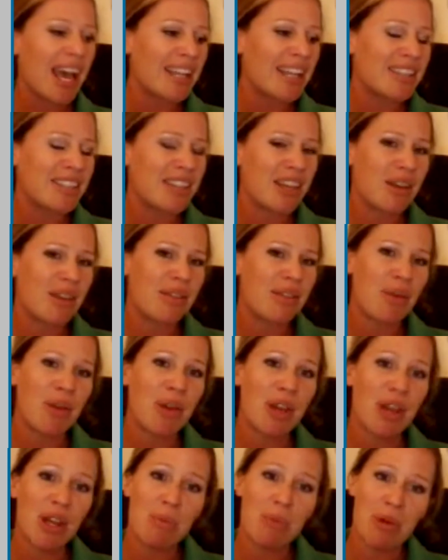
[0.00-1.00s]
And they
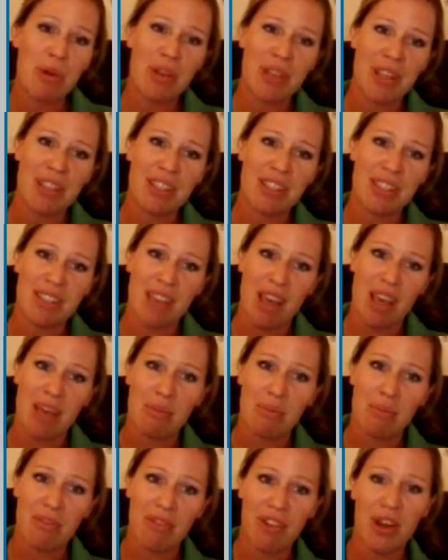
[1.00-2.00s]
were going to put this
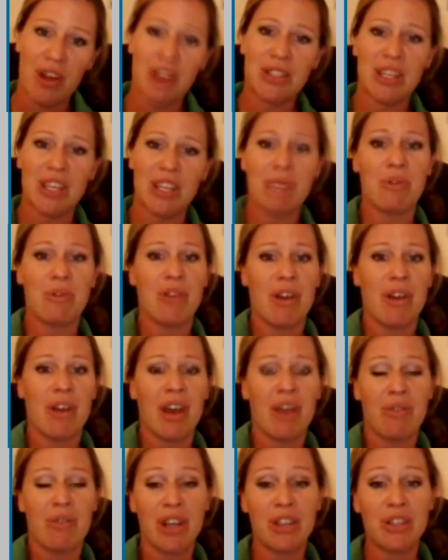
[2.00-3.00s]
floating
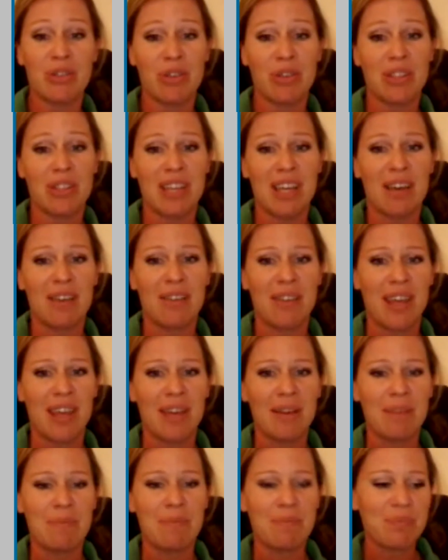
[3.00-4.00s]
restaurant out
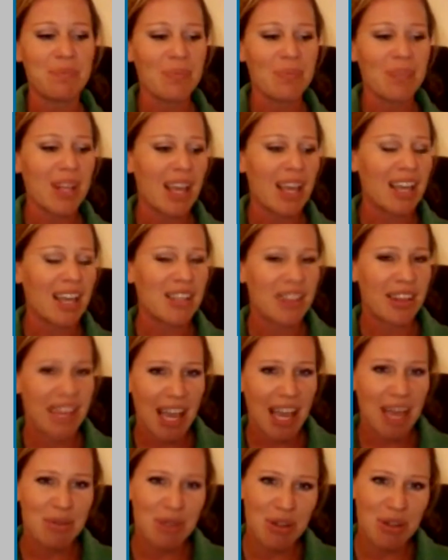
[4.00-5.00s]
there. And so
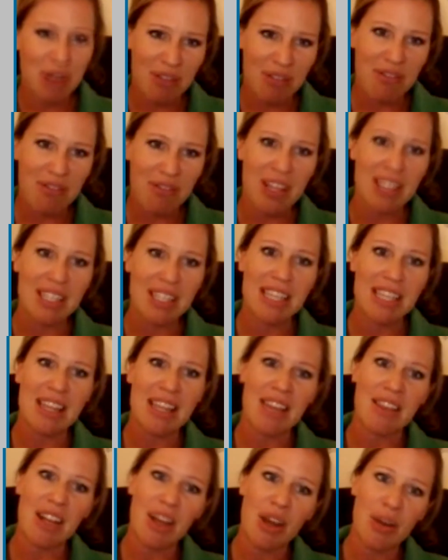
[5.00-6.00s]
they came to Greenfins, and
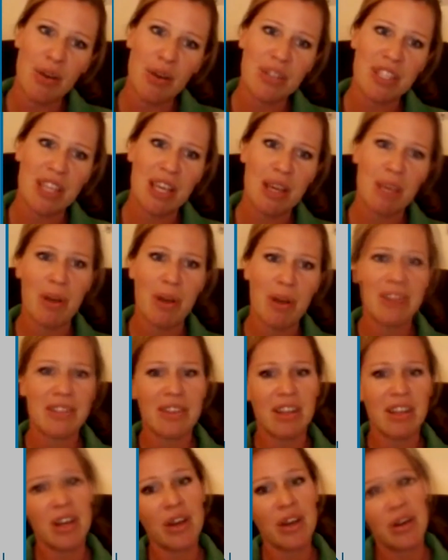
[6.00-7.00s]
then the local team went to
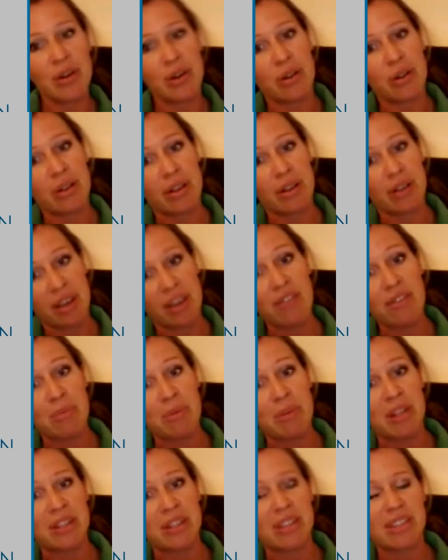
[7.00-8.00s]
the local
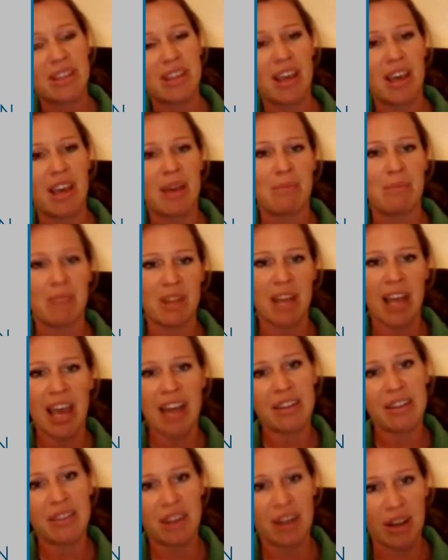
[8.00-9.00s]
government, the
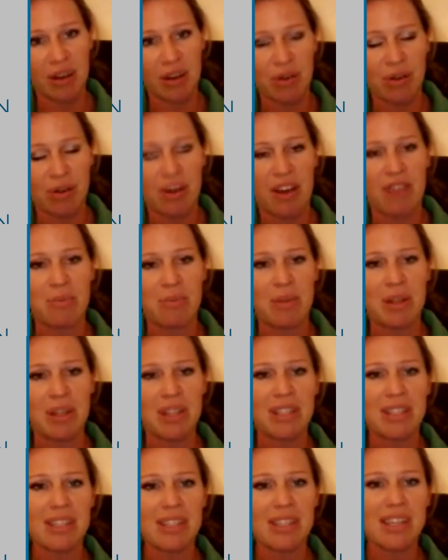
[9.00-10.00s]
head of the local
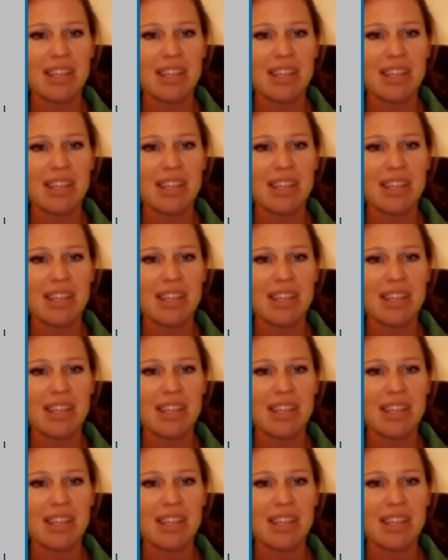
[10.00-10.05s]
government,